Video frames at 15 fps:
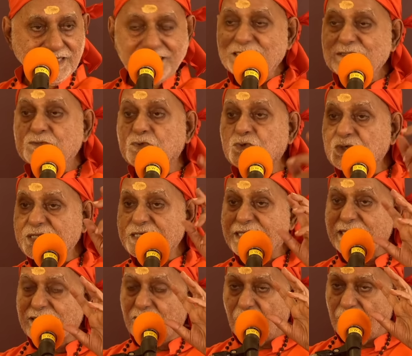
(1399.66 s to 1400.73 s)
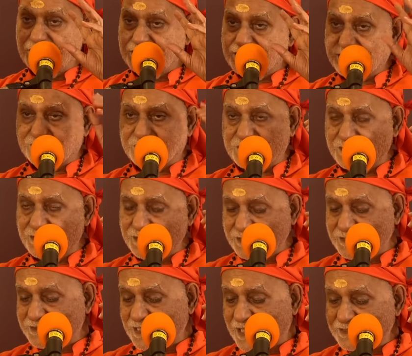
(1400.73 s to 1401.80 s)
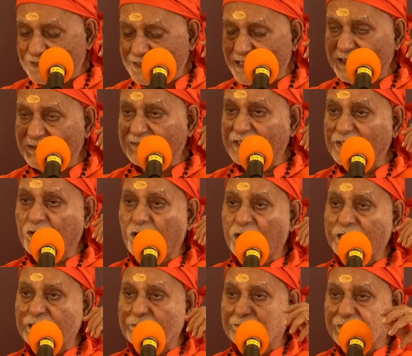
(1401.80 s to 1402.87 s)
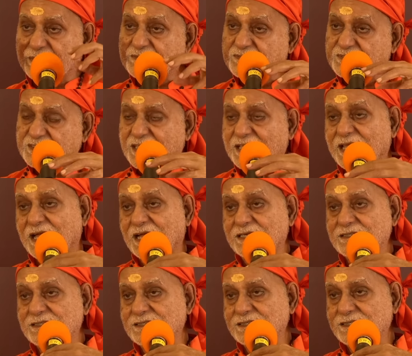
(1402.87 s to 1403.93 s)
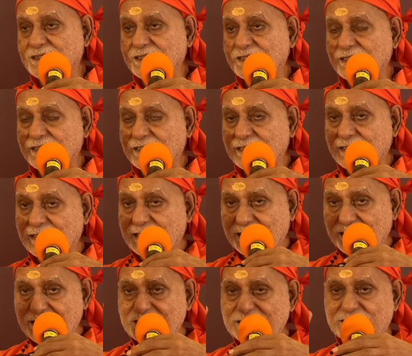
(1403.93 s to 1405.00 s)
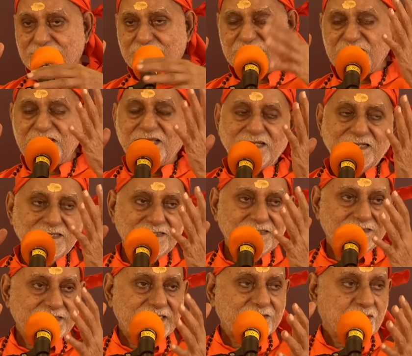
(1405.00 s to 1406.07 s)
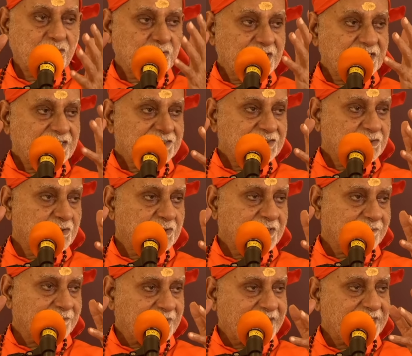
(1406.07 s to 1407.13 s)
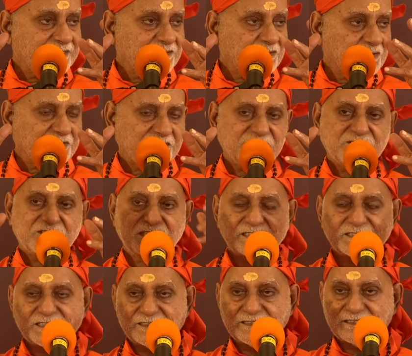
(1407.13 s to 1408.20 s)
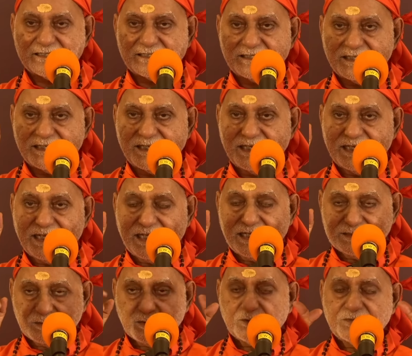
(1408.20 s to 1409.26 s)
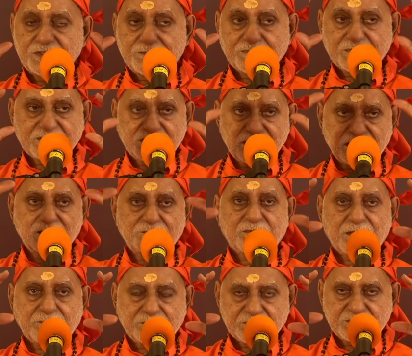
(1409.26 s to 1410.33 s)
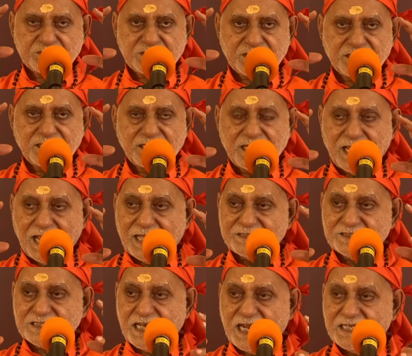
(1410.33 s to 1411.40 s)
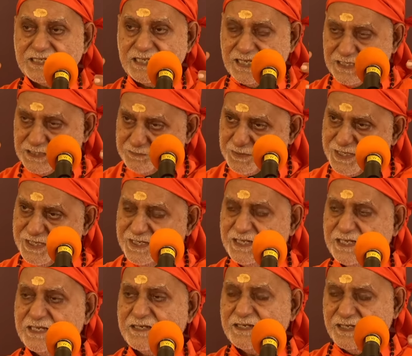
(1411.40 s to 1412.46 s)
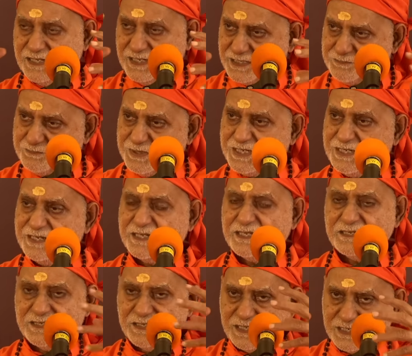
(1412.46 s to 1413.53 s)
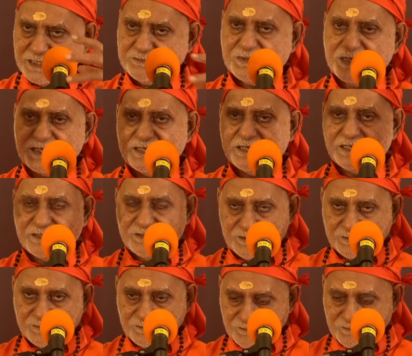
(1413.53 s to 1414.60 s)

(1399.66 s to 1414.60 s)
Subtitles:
It is only a concept. In Sanskrit, we call it pratyaya. It is something that occurs to your mind or intelligence. So we present the proposition and start explaining it, explaining it, explaining it.